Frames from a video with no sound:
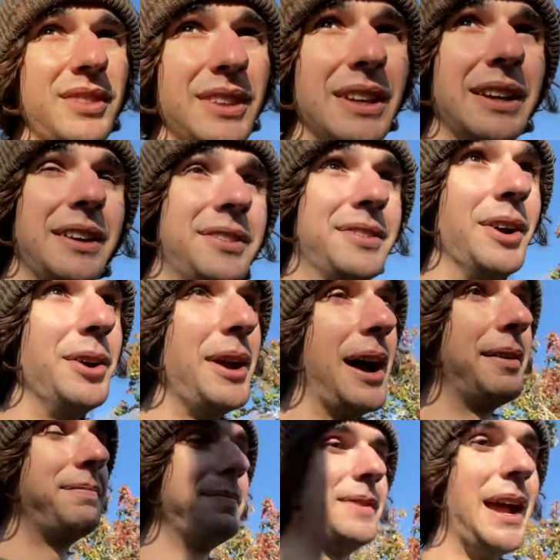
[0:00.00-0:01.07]
So yeah,
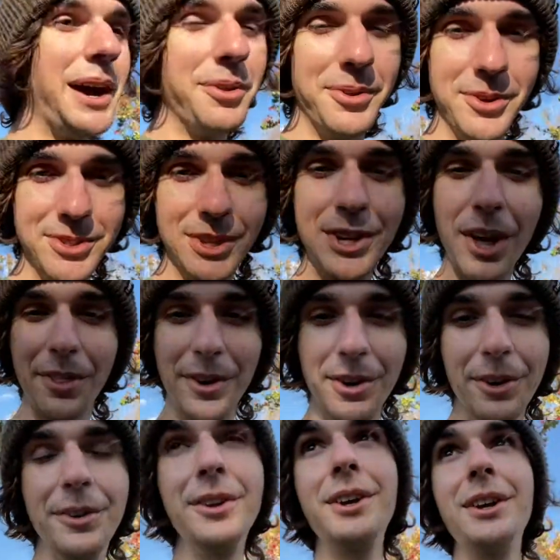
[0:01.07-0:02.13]
now there's another
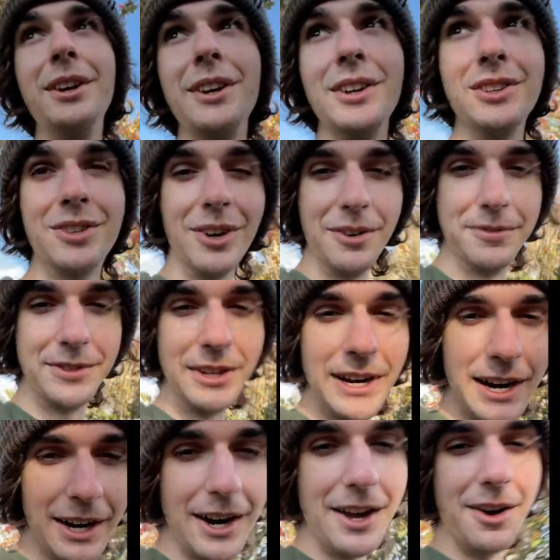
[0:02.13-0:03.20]
sort of
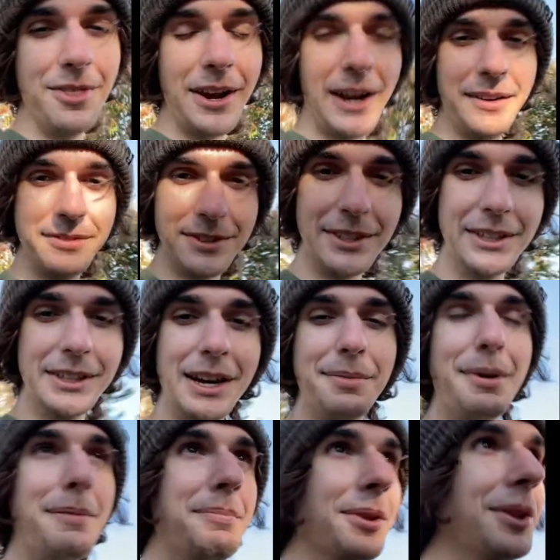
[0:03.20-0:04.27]
scenario that I've seen come up
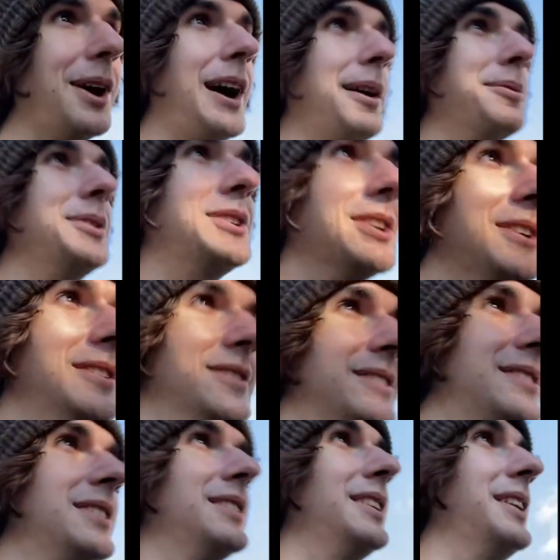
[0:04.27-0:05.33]
a lot, which is,
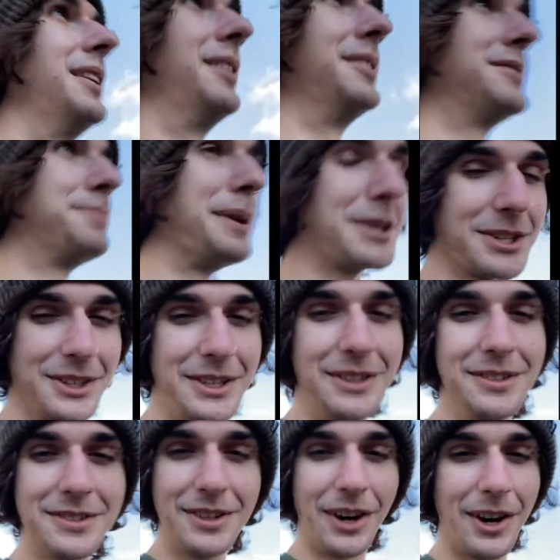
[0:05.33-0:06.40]
especially in the
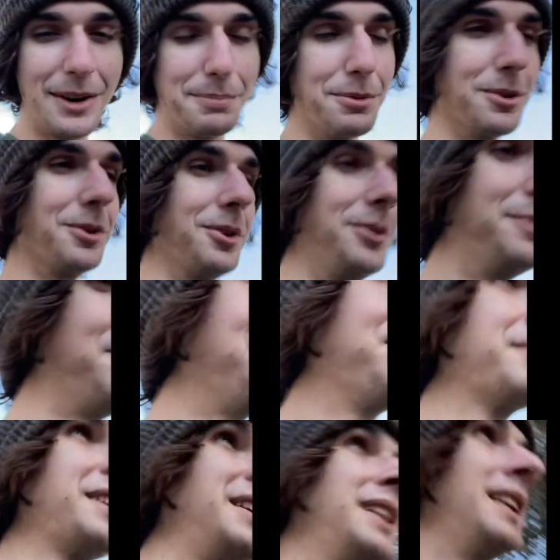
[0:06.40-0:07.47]
startup world,
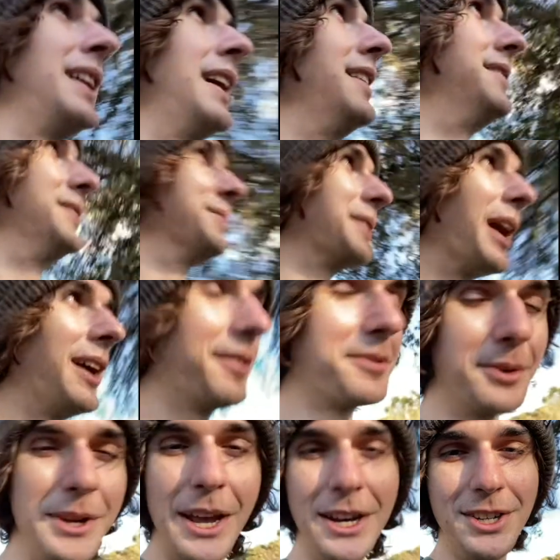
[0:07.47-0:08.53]
is you've got 3
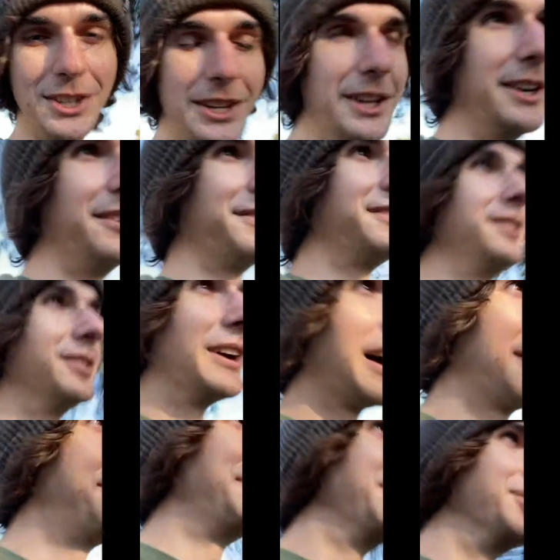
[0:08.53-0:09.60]
engineers and you got to
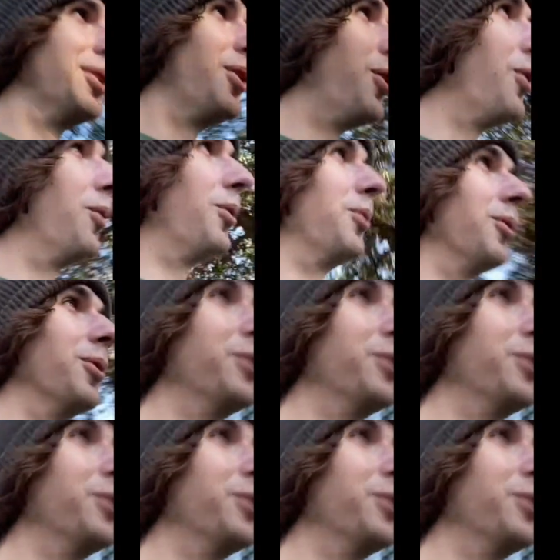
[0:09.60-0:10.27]
build a whole,